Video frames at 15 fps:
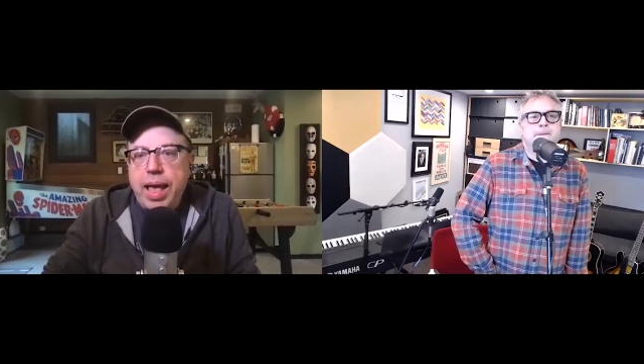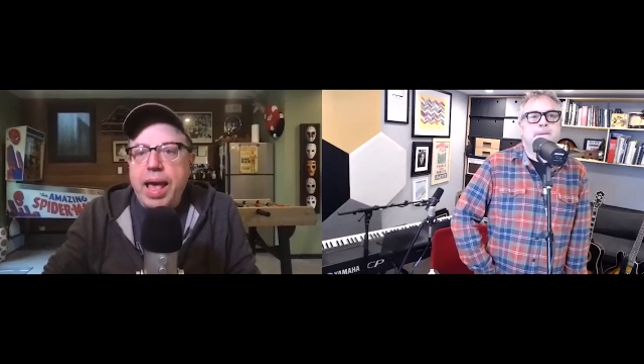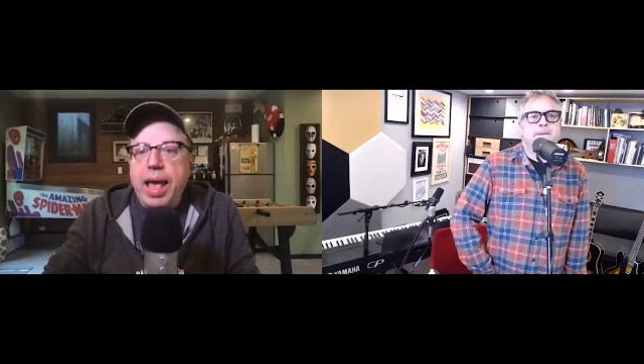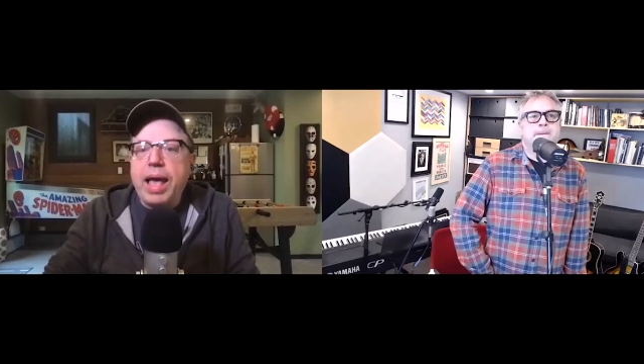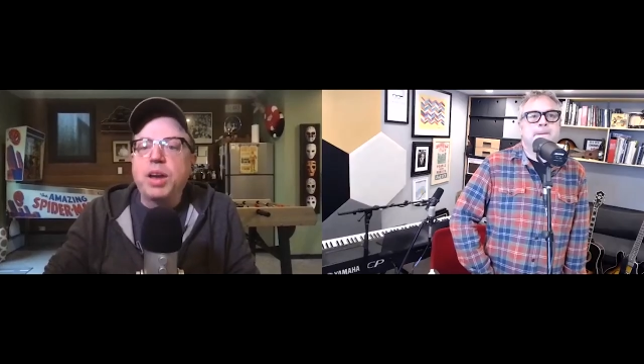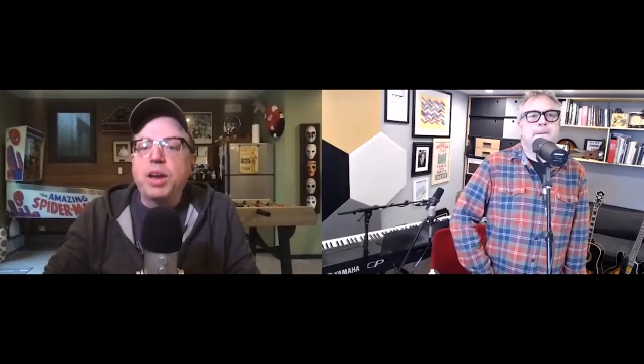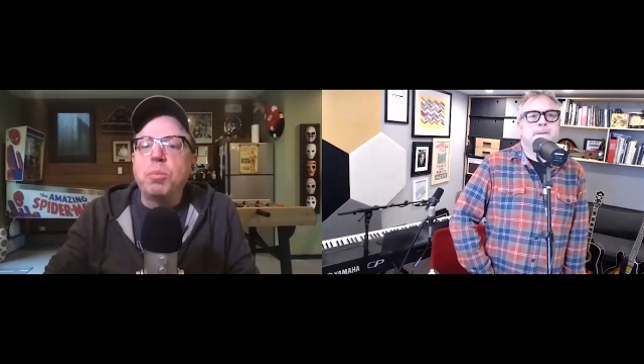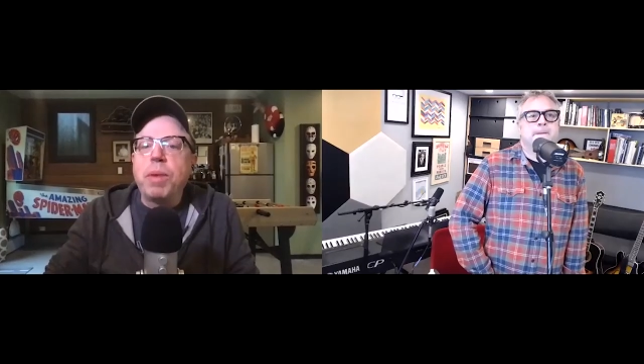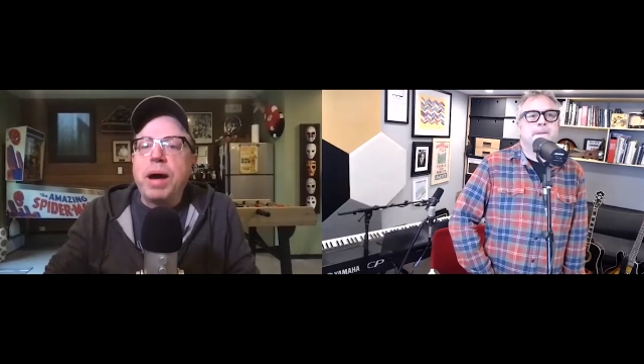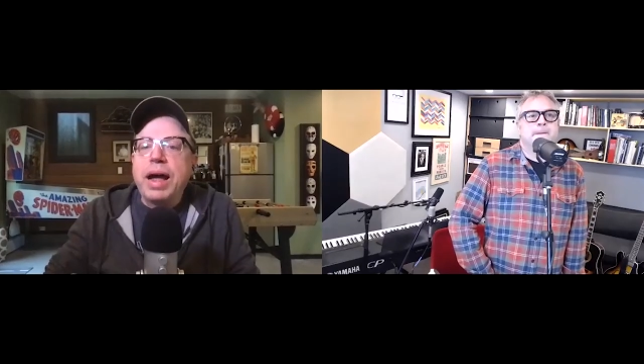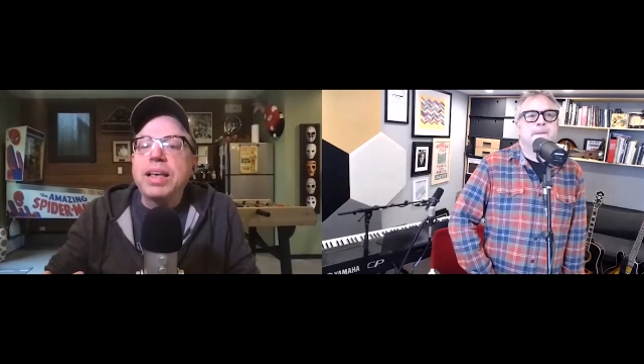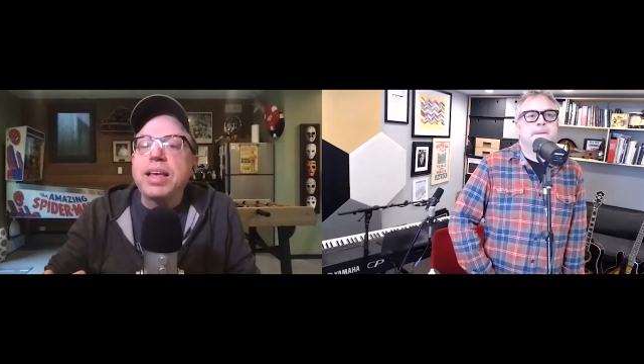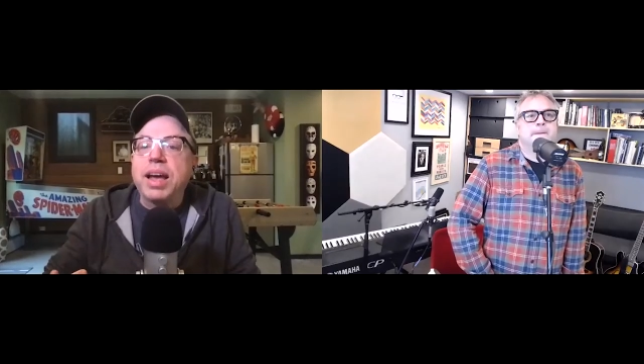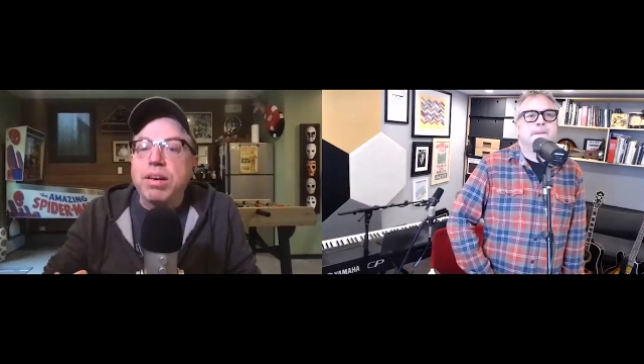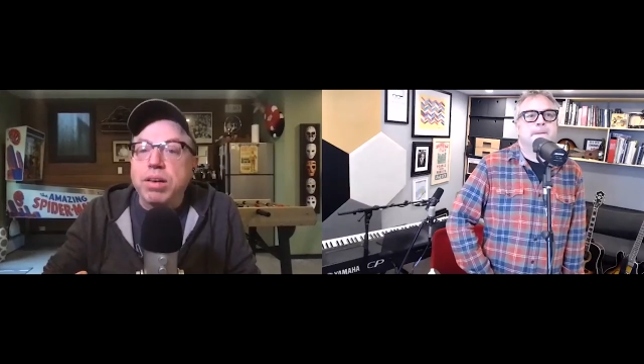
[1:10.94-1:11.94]
and my
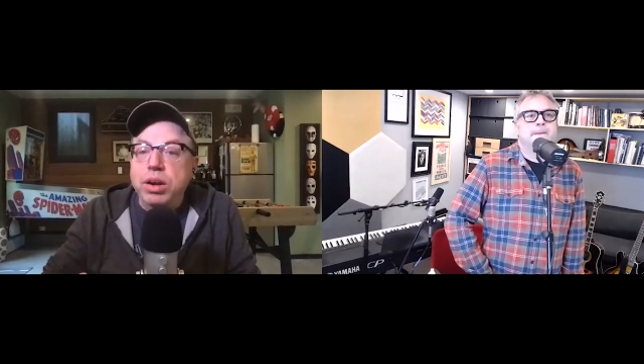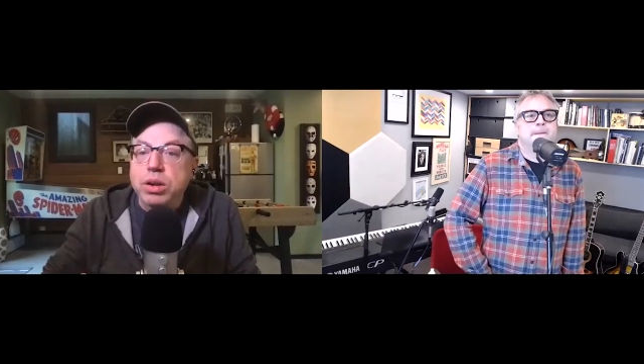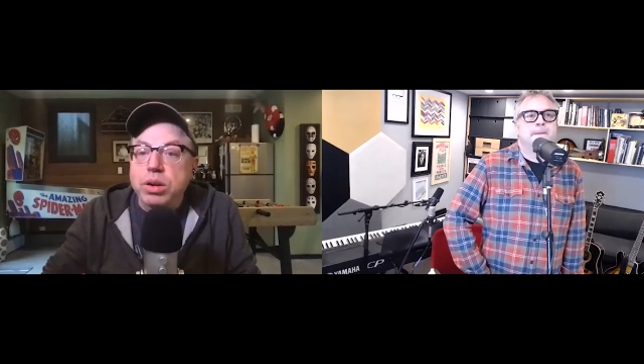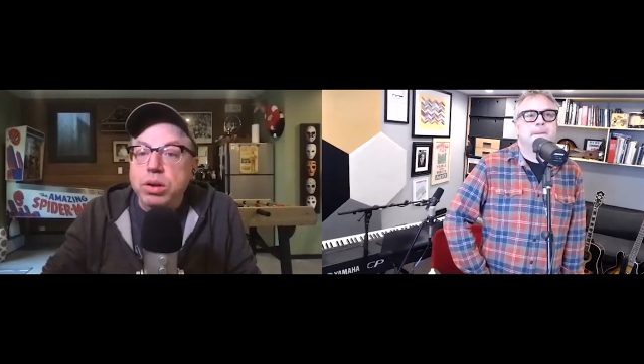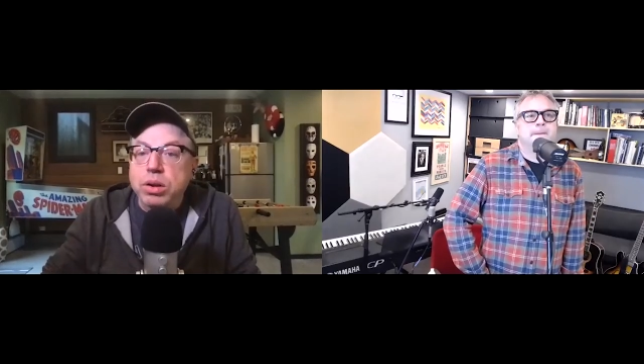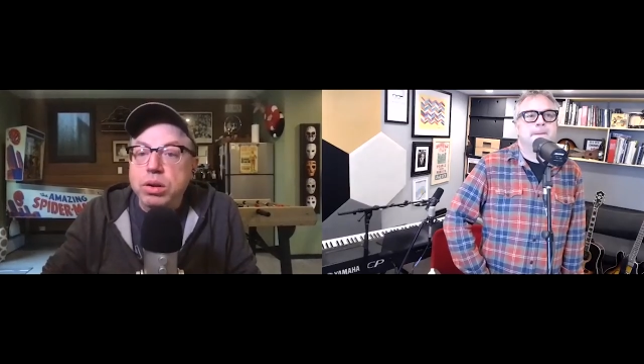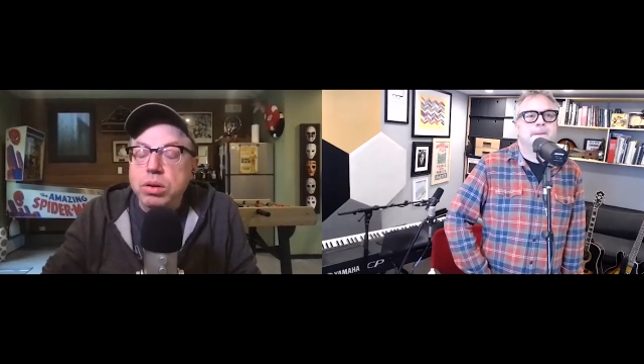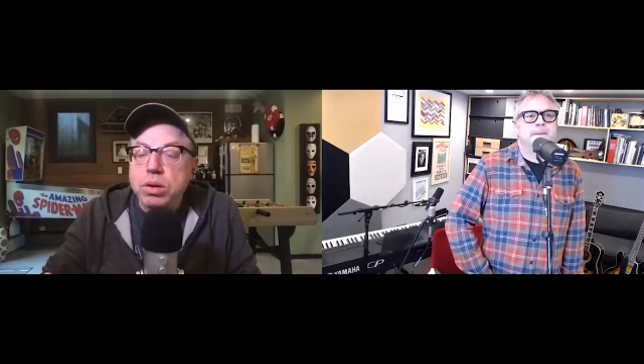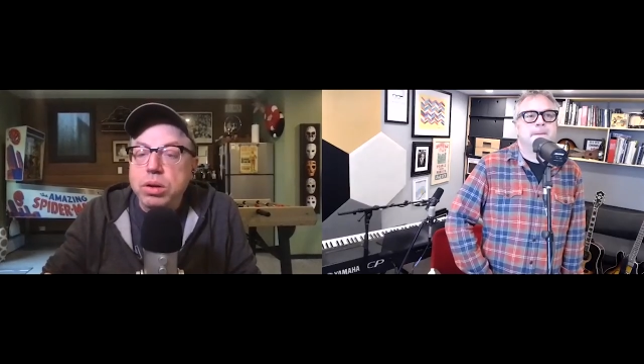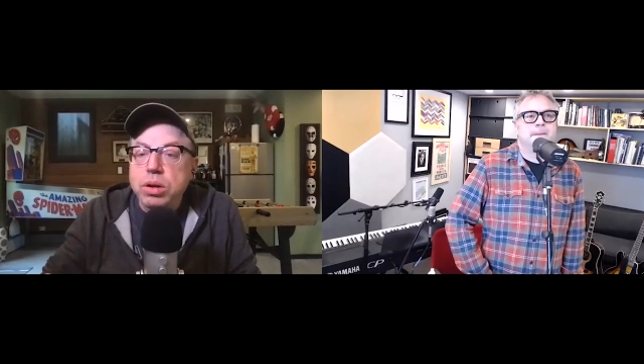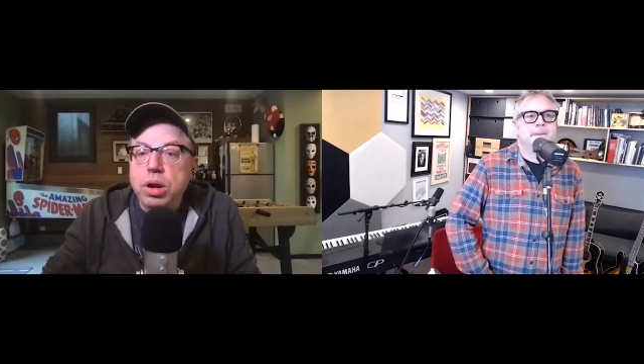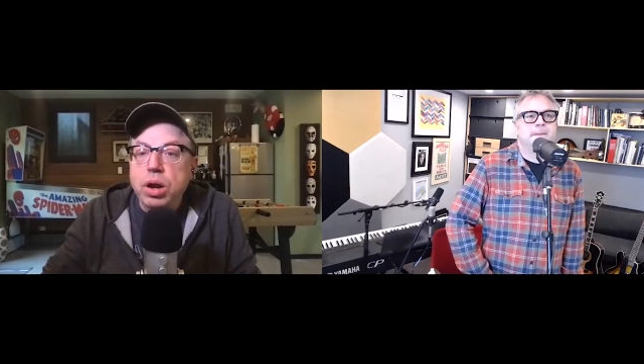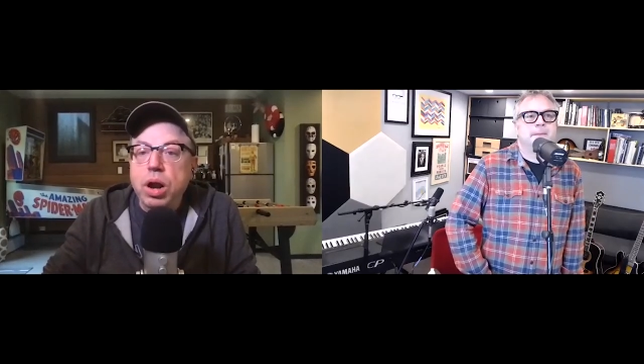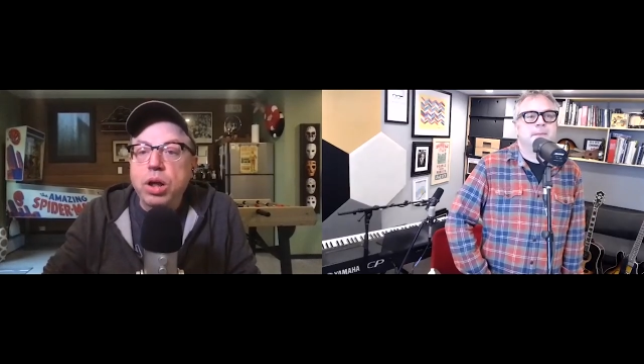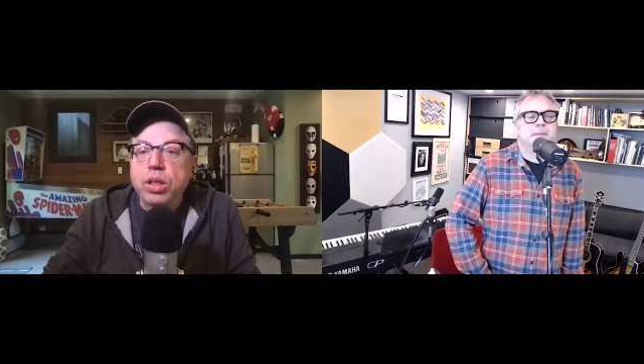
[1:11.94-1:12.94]
character
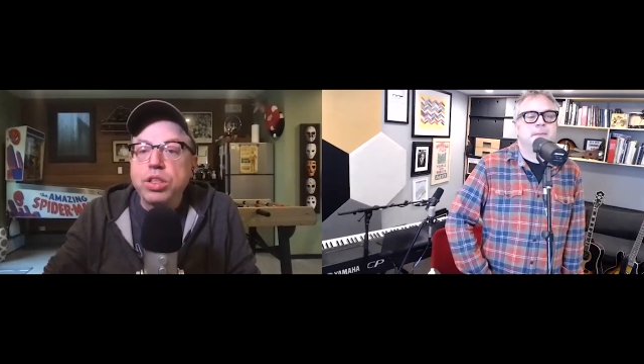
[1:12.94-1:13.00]
are